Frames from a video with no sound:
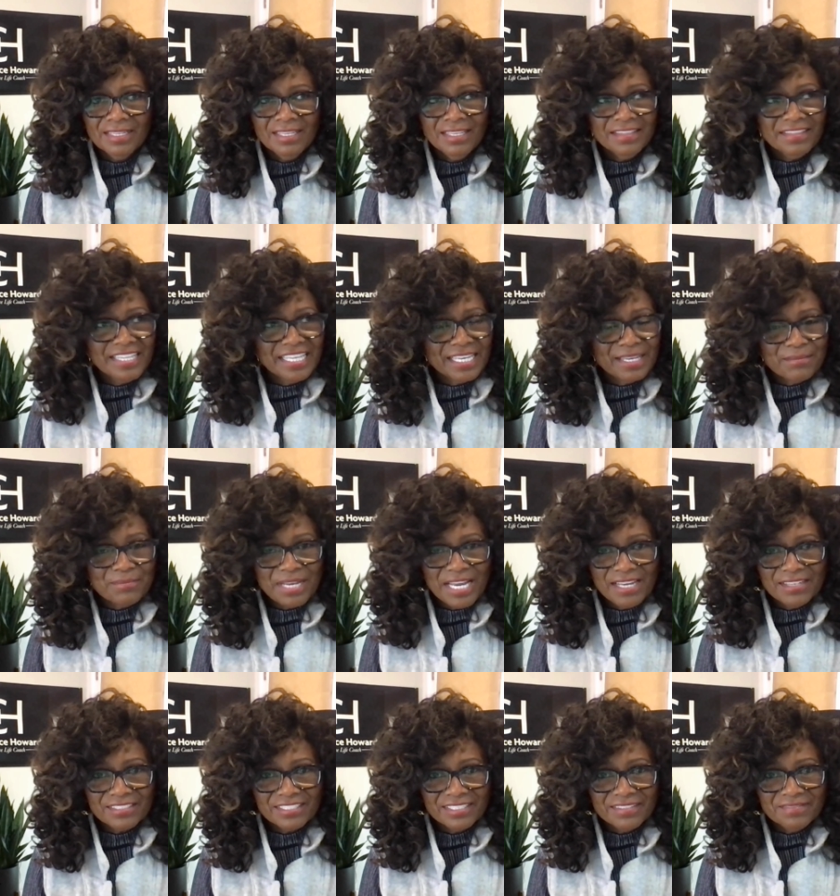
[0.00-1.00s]
Think
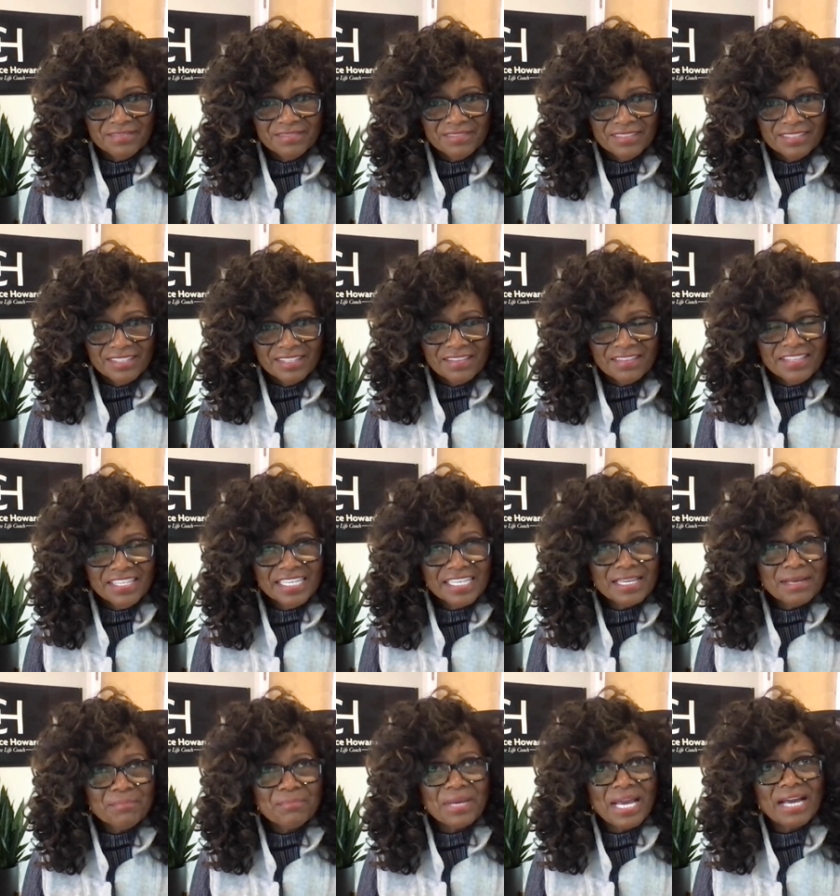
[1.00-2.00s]
about it. Think
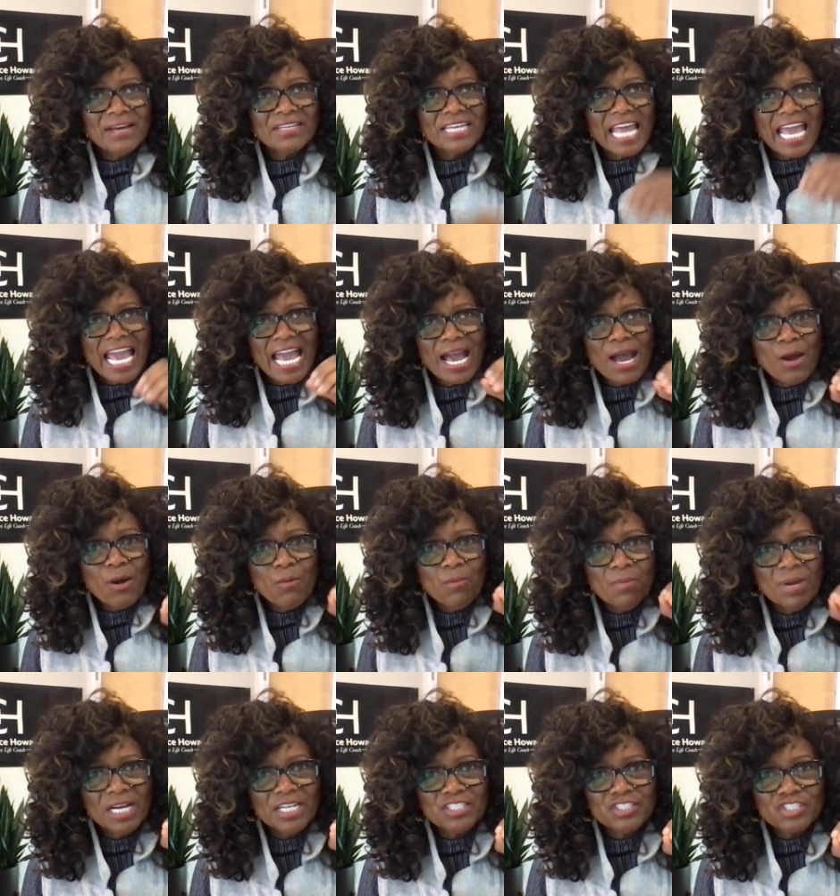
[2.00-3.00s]
about how
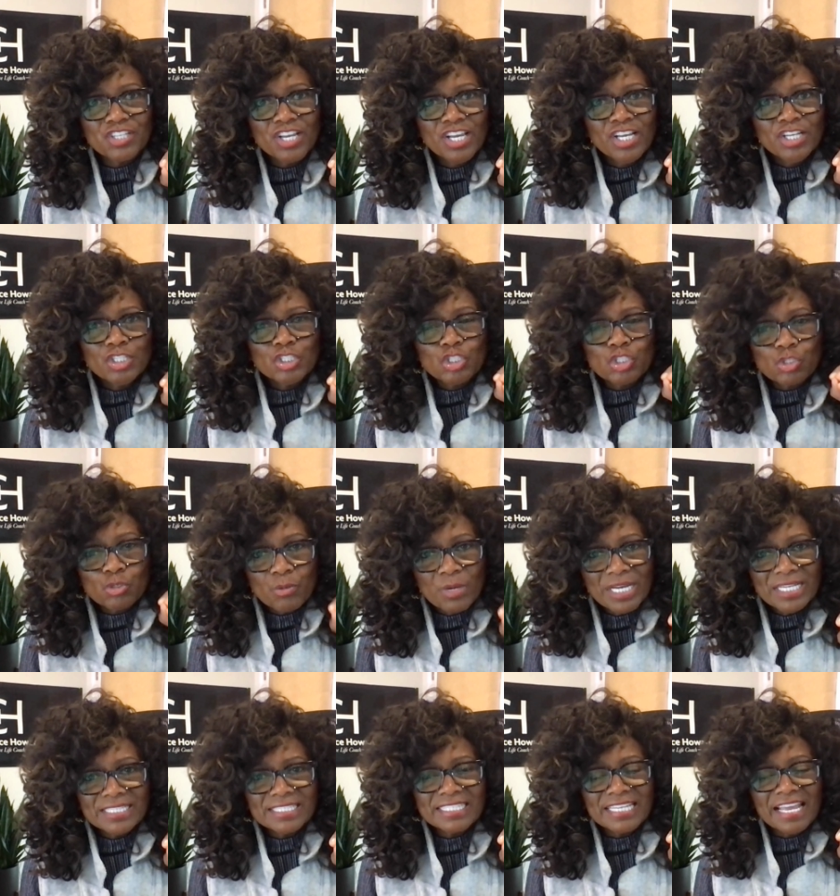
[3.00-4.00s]
much
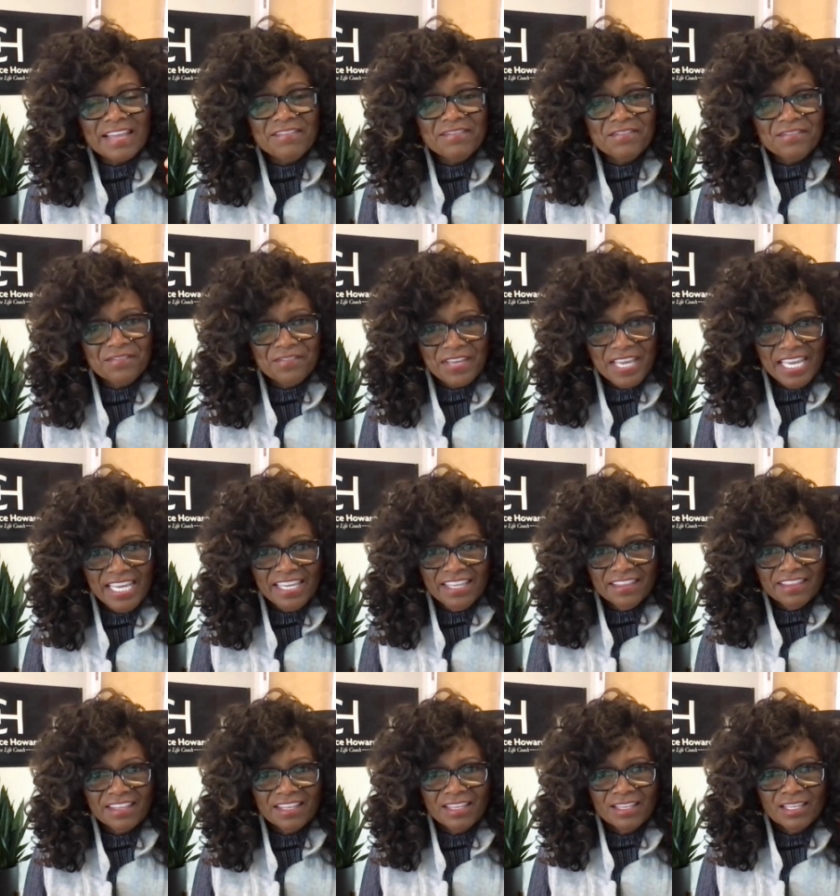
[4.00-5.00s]
trust and
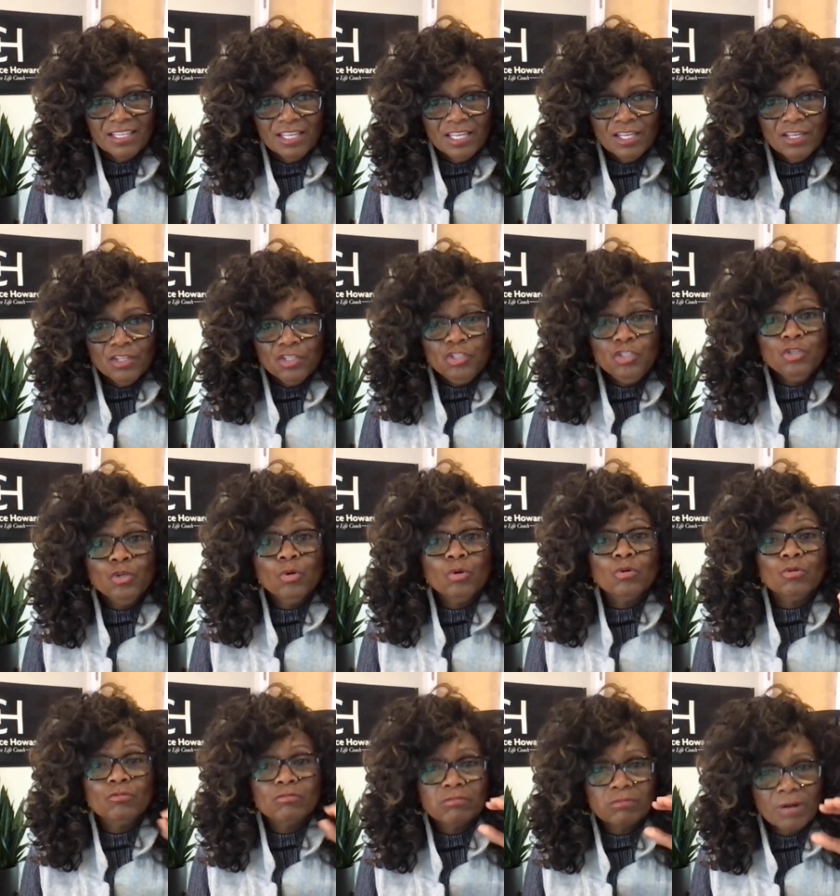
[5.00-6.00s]
faith you'll
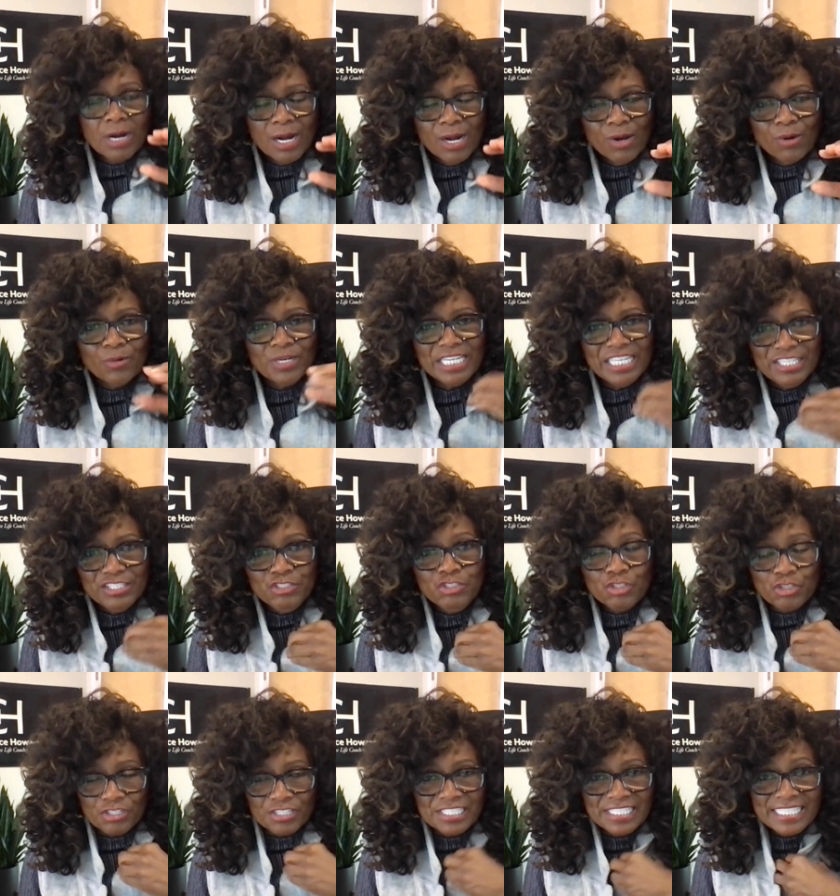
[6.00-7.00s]
grow in
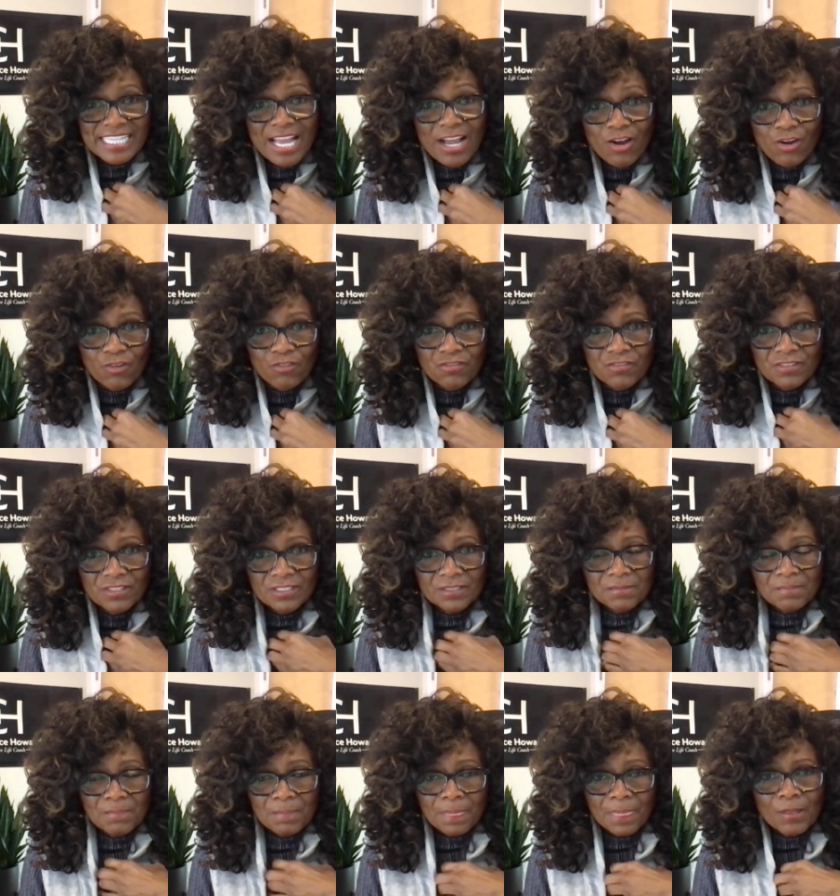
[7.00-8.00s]
yourself
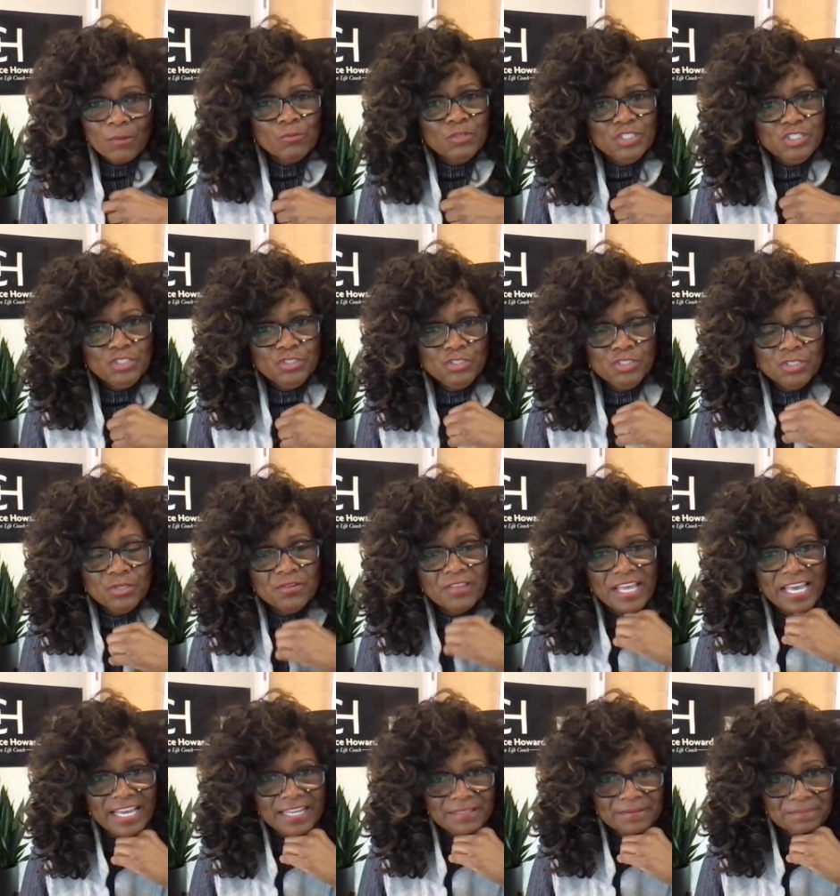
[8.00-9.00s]
when you do
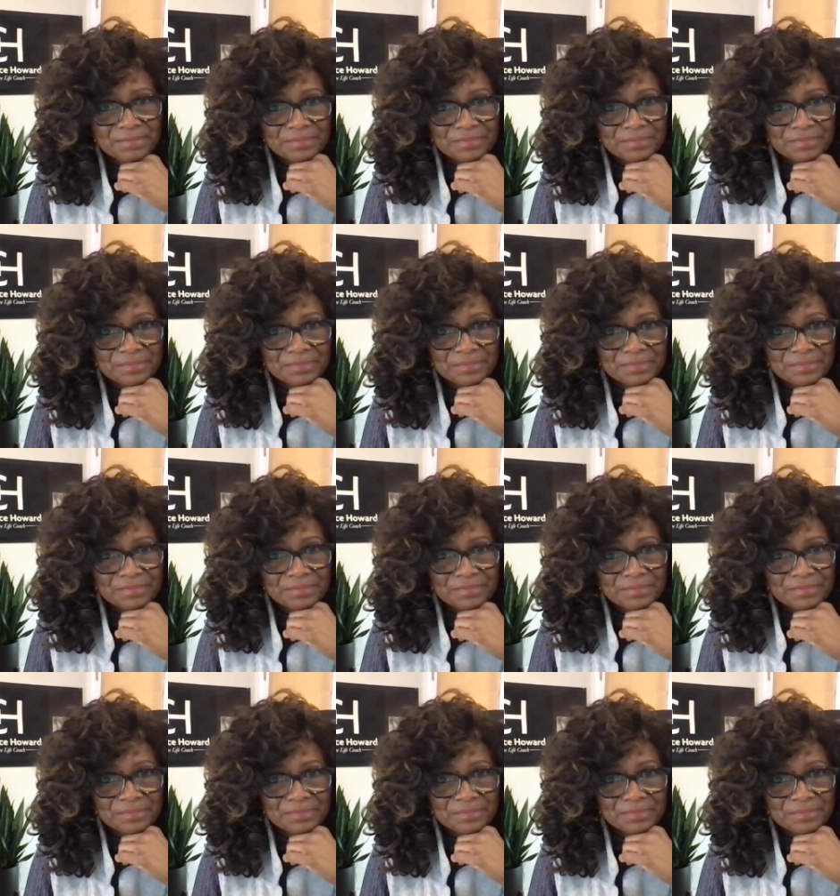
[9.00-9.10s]
that.